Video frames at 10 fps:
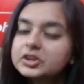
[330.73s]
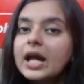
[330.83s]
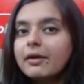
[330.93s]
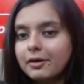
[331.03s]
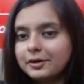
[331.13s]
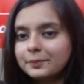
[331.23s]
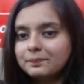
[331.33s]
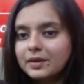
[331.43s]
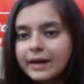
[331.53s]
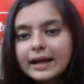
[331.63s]
Gerrard,
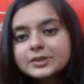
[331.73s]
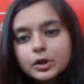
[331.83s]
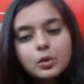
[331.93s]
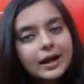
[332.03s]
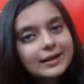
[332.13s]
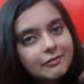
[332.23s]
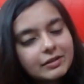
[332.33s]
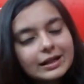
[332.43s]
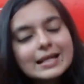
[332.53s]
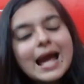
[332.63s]
right? So you can
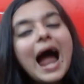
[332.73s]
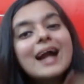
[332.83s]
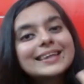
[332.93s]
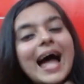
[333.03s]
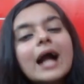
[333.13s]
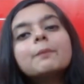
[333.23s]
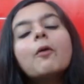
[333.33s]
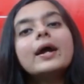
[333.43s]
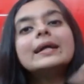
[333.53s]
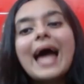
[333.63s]
definitely add that
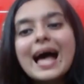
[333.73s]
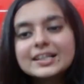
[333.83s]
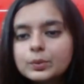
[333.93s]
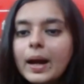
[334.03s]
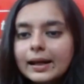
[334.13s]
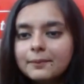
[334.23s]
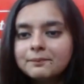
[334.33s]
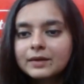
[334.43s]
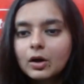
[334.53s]
point as well.